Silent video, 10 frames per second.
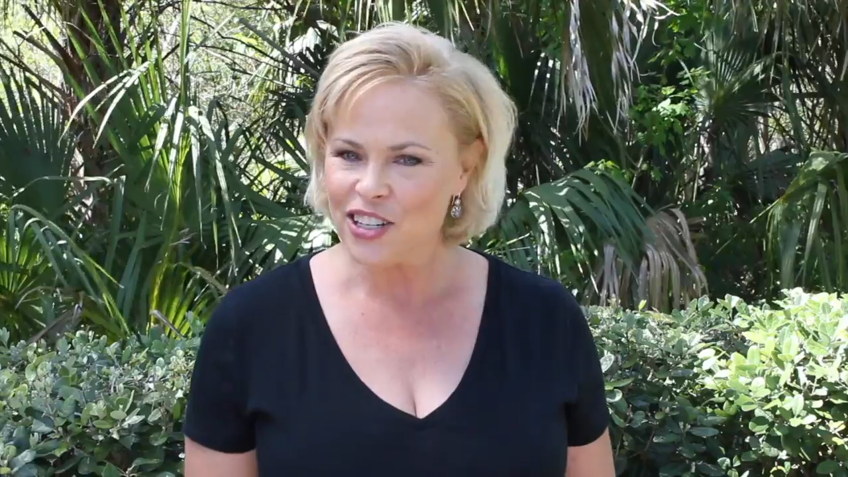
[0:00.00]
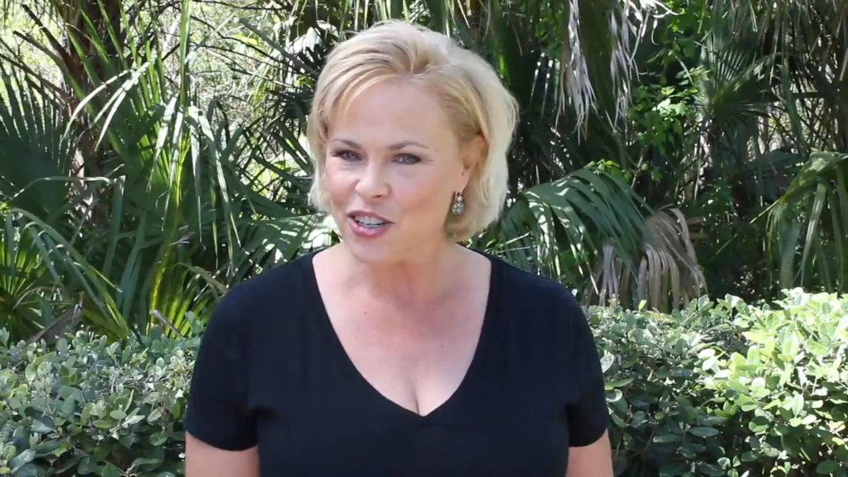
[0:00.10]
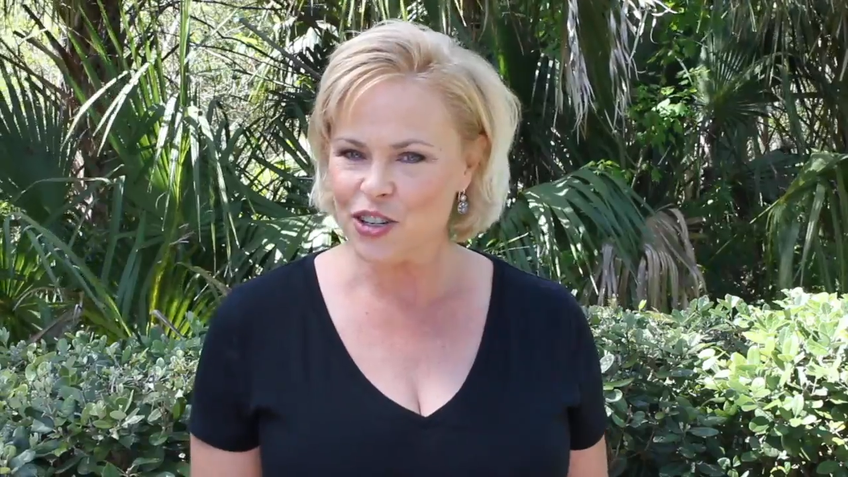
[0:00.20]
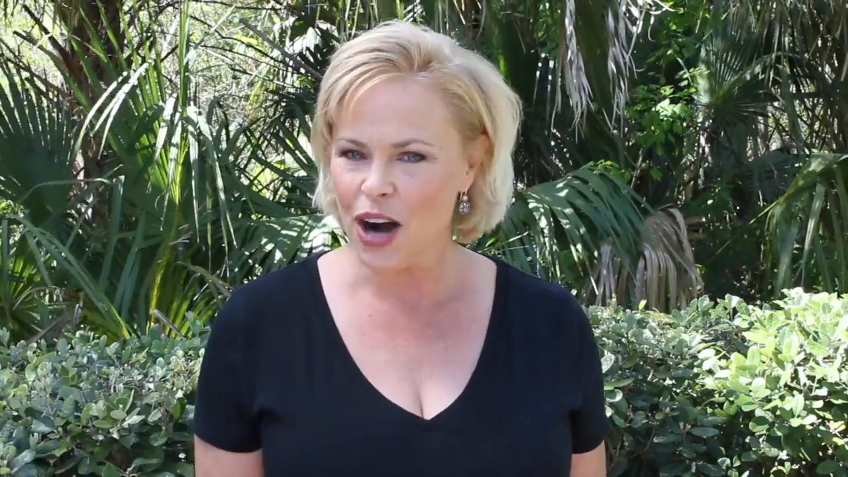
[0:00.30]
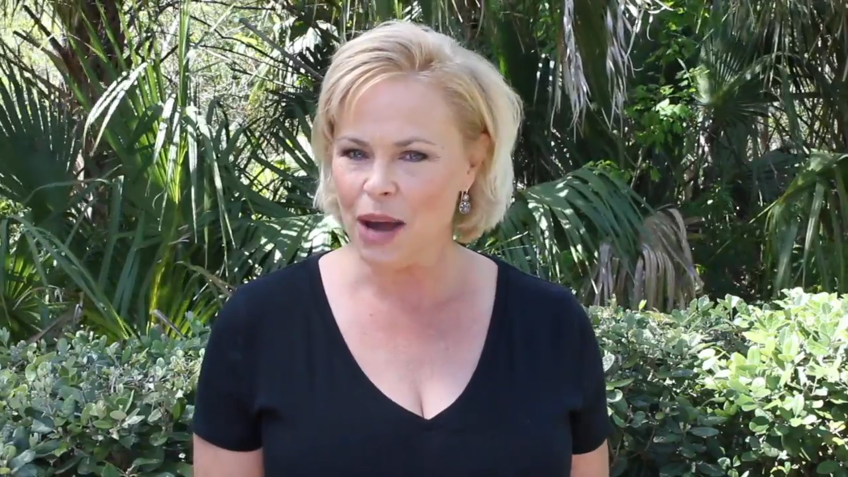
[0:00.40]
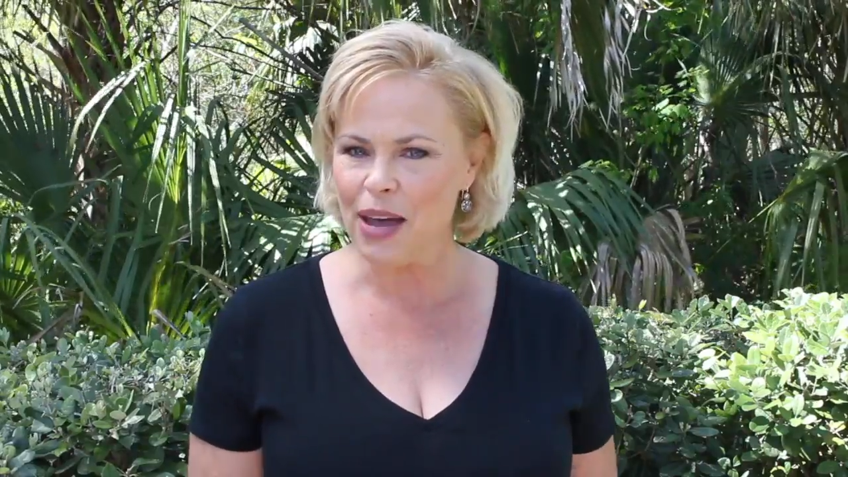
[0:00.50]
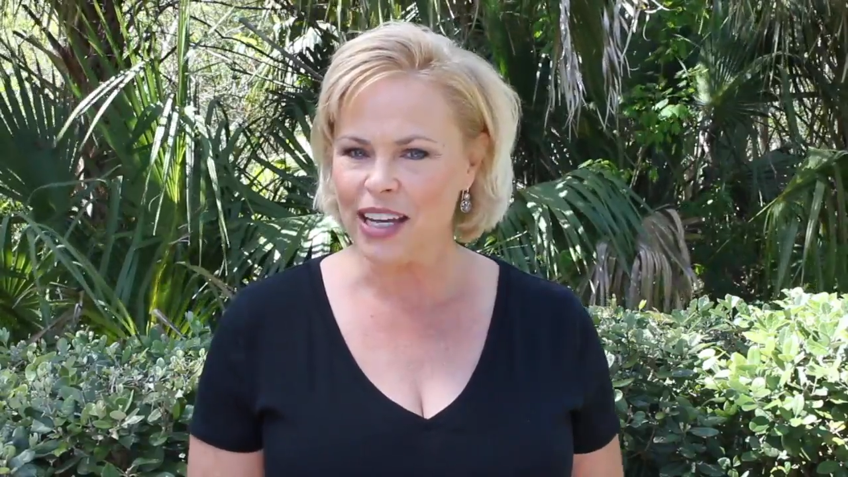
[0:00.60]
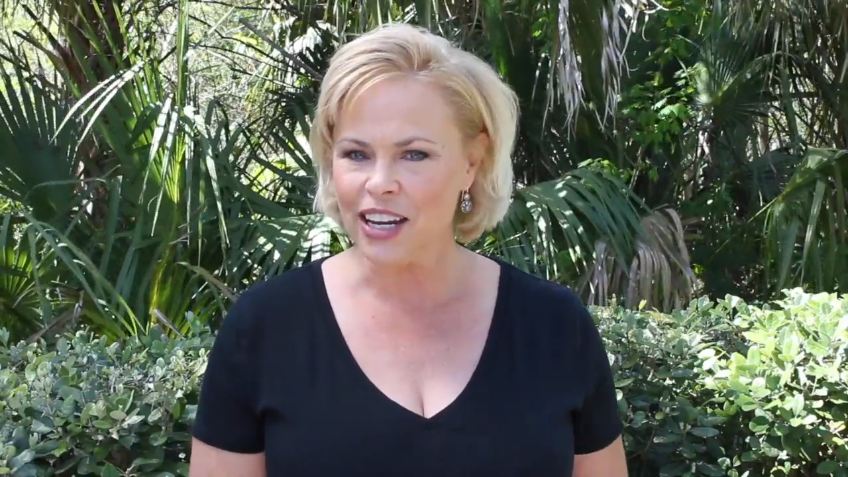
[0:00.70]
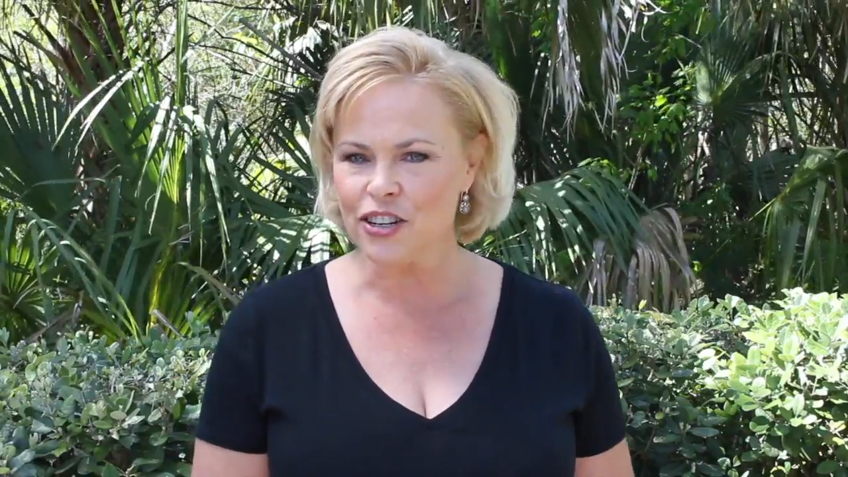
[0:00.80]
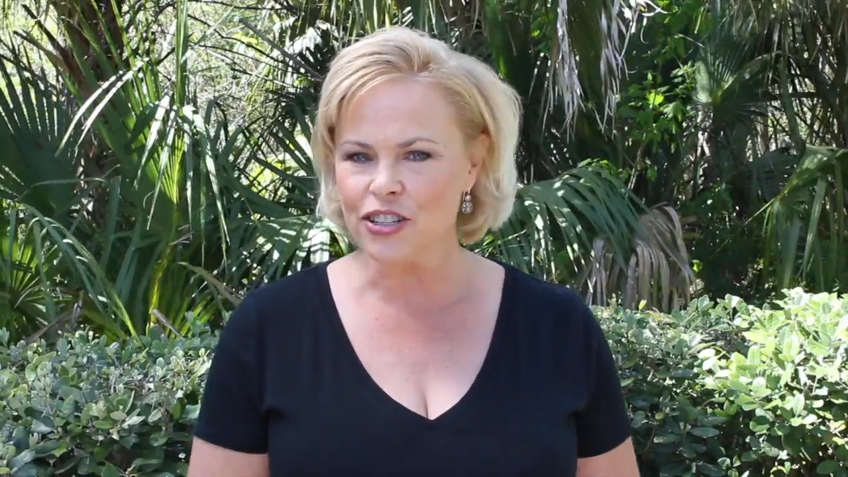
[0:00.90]
you try
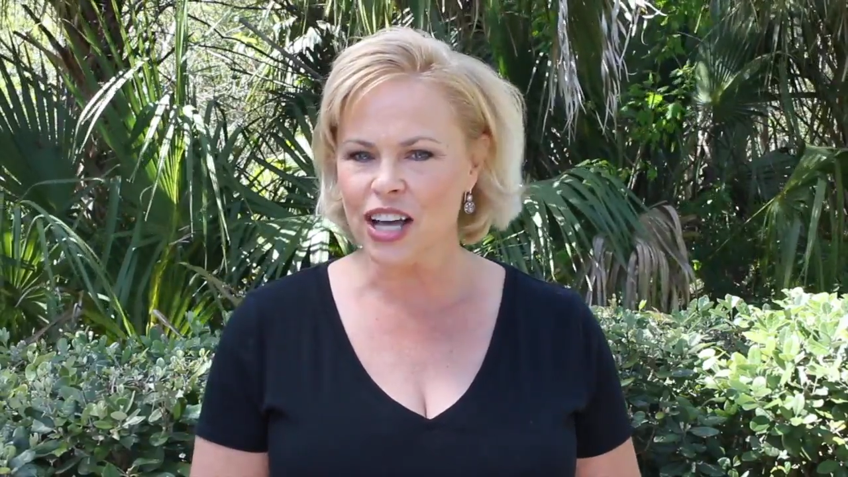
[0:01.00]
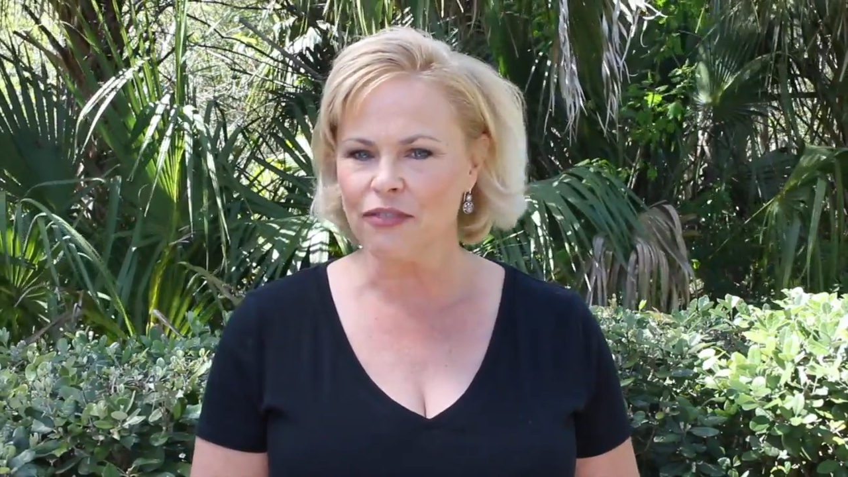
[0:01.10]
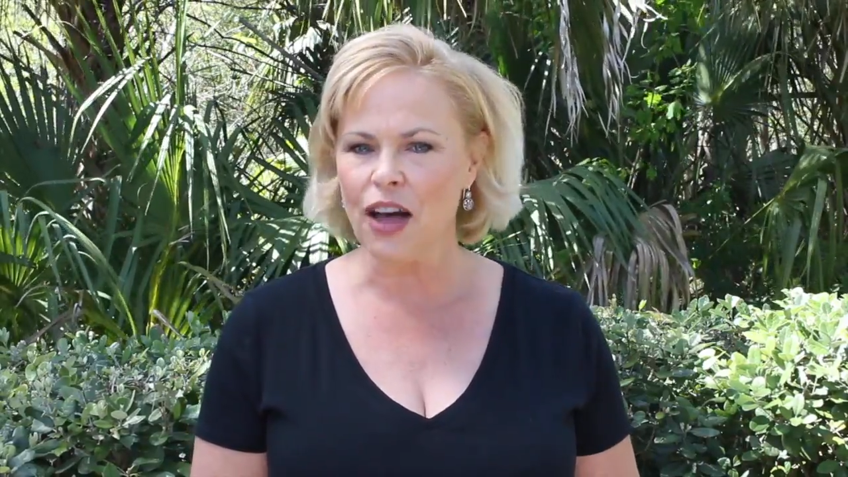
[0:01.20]
making yourself